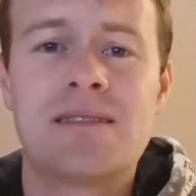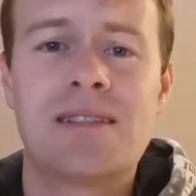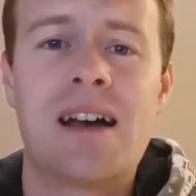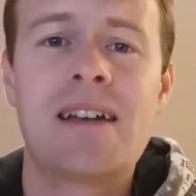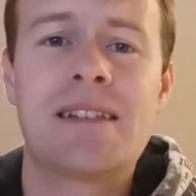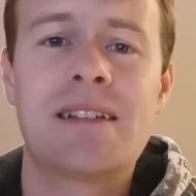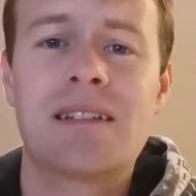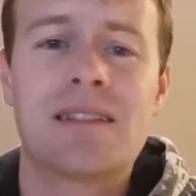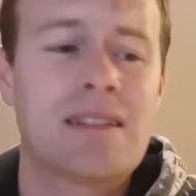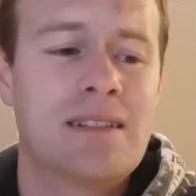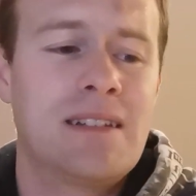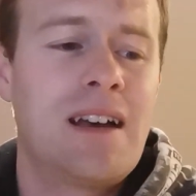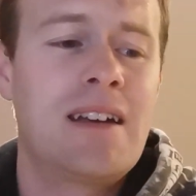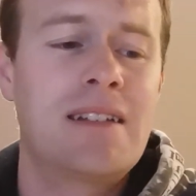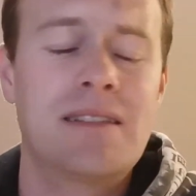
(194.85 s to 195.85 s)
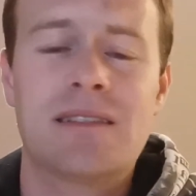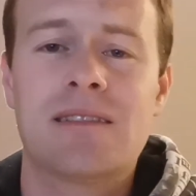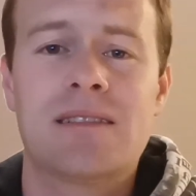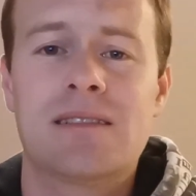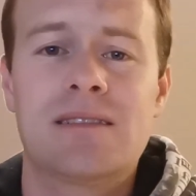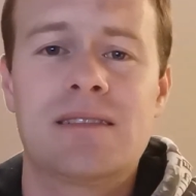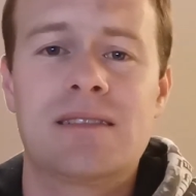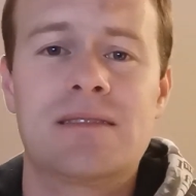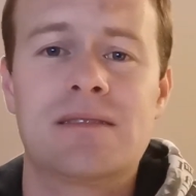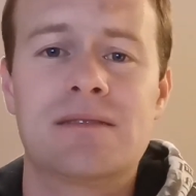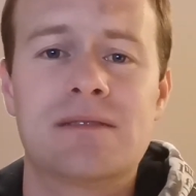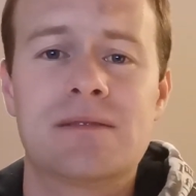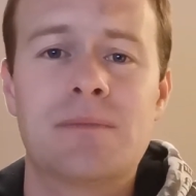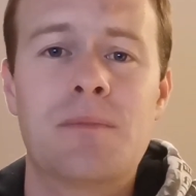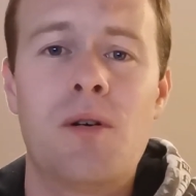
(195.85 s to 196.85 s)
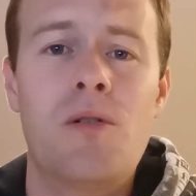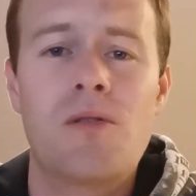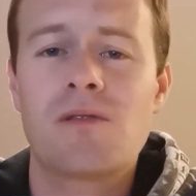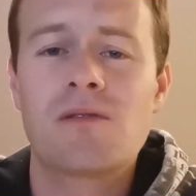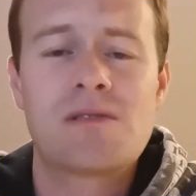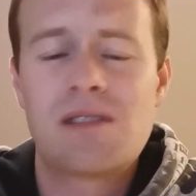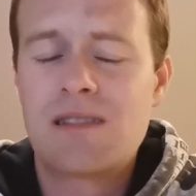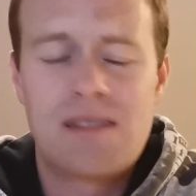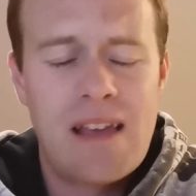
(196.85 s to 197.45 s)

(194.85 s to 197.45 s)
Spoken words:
9 balls.